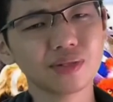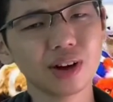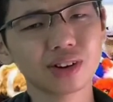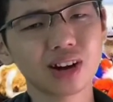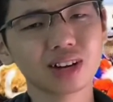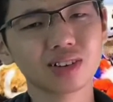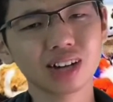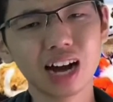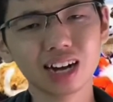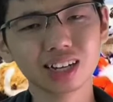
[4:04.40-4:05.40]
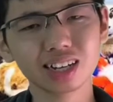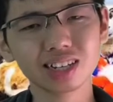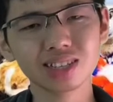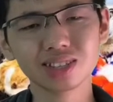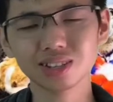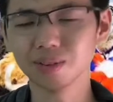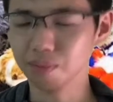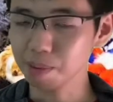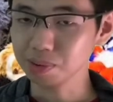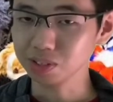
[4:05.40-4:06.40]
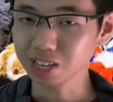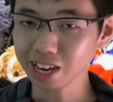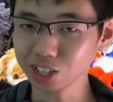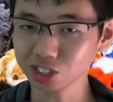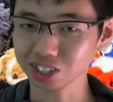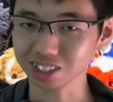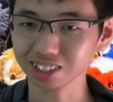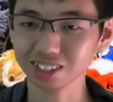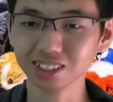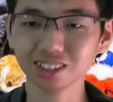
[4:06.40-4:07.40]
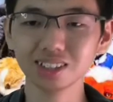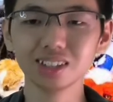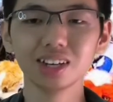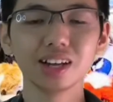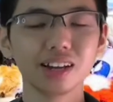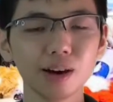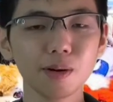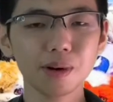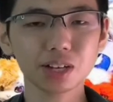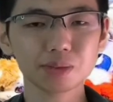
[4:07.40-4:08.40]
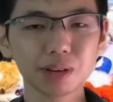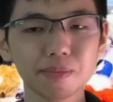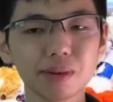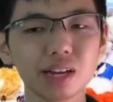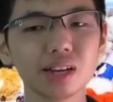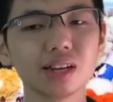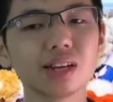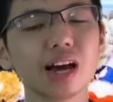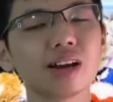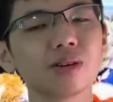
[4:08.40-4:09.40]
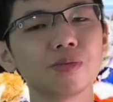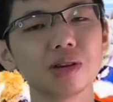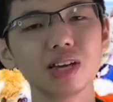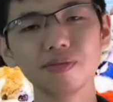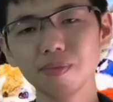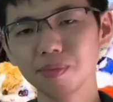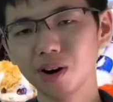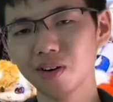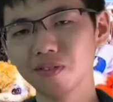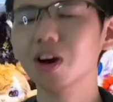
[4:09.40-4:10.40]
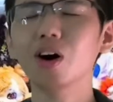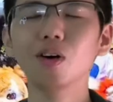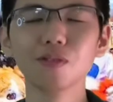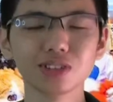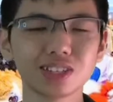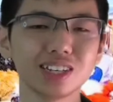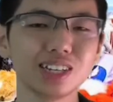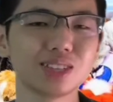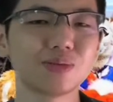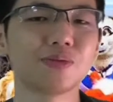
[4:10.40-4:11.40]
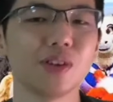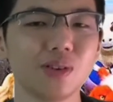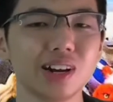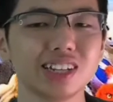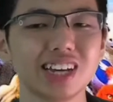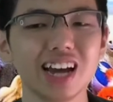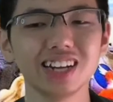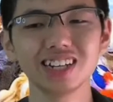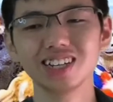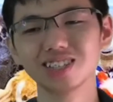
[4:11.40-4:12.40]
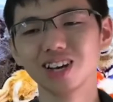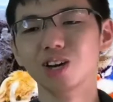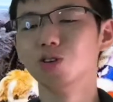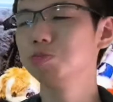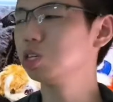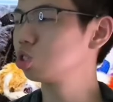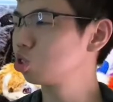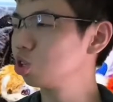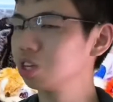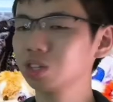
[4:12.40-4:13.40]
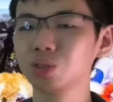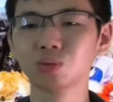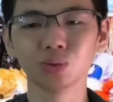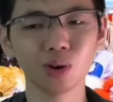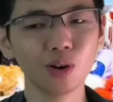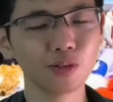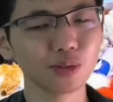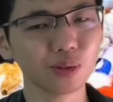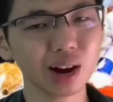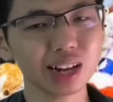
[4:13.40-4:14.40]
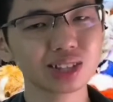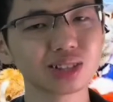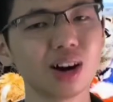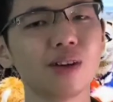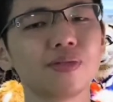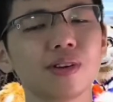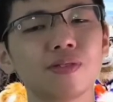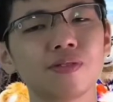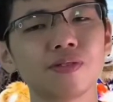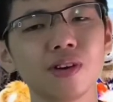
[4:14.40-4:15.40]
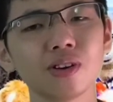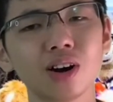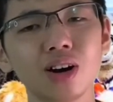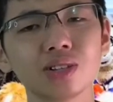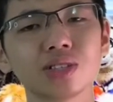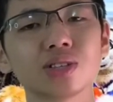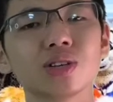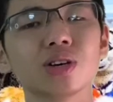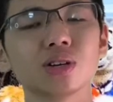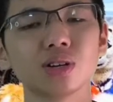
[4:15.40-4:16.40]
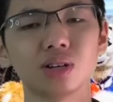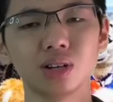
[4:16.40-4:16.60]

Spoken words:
guest of honor Uncle Kage's reputation, that will possibly mean that there will be even more overseas furry attendees, which means should the growth rate of the FurCon's